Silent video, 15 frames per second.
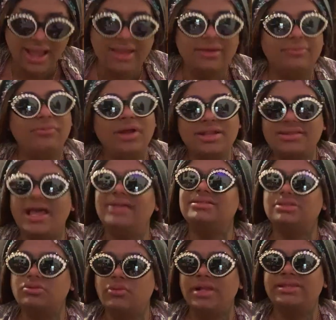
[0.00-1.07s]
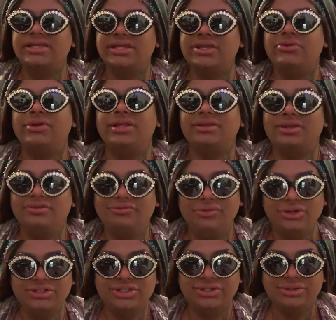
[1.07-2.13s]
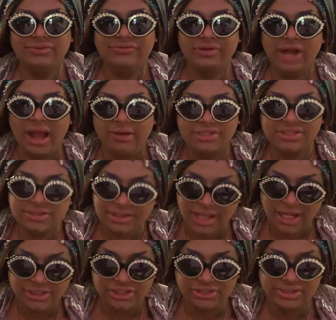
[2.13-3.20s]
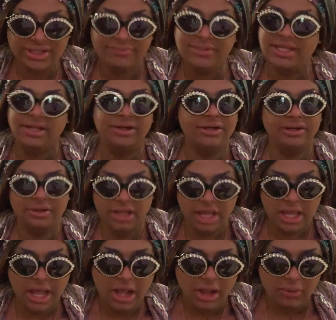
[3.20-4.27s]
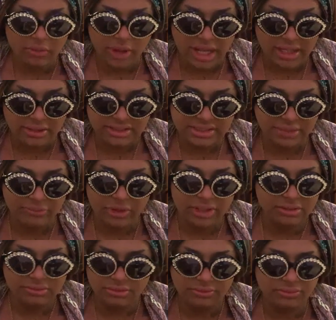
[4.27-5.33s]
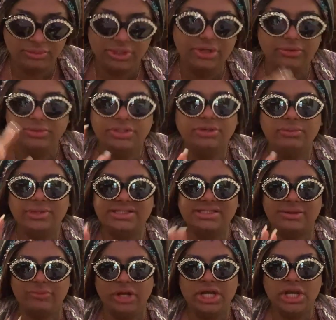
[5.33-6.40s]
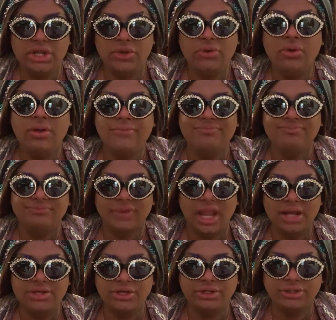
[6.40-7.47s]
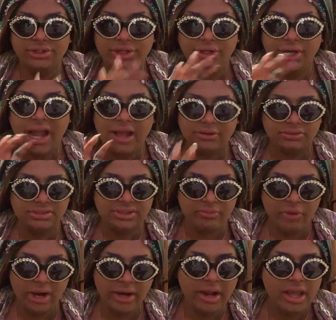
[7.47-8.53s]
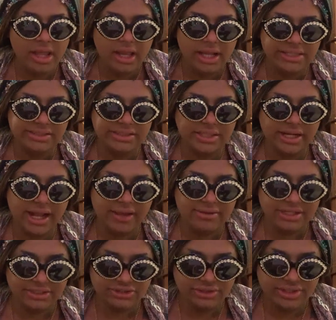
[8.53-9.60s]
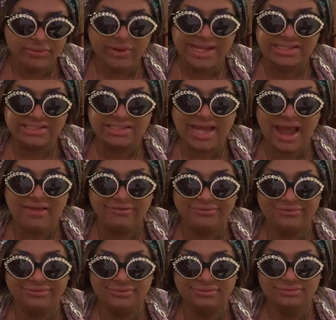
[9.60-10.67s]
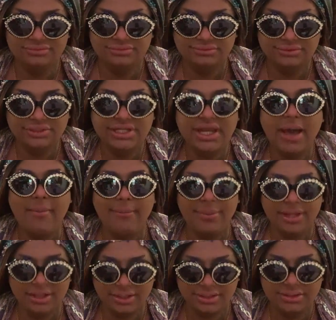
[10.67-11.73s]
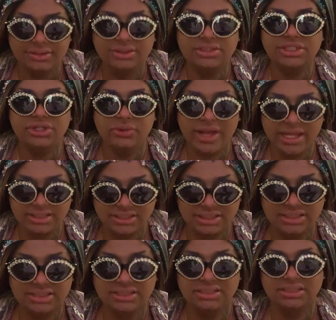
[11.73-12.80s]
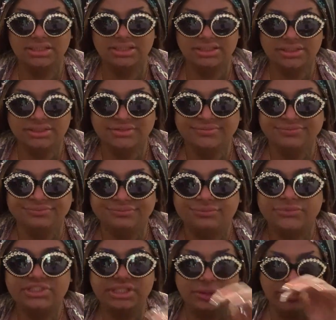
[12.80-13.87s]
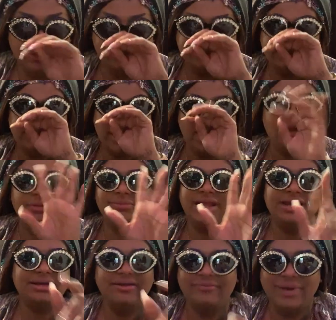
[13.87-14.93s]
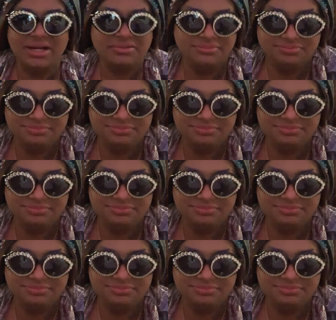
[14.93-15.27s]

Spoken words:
when that's the one thing you can look for too, if you're out to lunch or something, or what, someone you're with someone new and you're out somewhere, is look how they treat wait staff. Yep, do it. Someone, oh man, never mind.